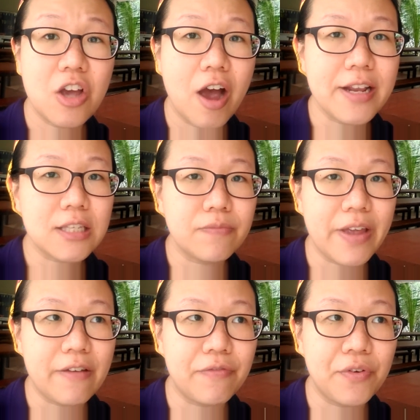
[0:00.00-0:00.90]
God is
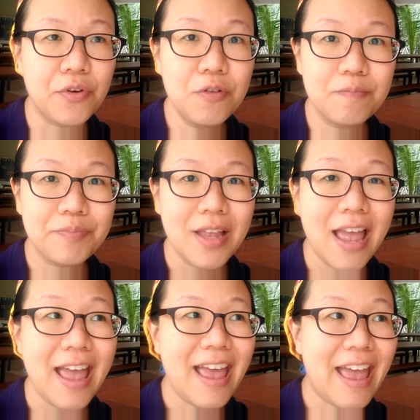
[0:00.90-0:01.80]
faithful,
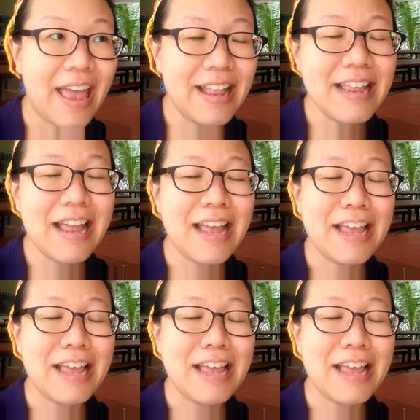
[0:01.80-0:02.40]
and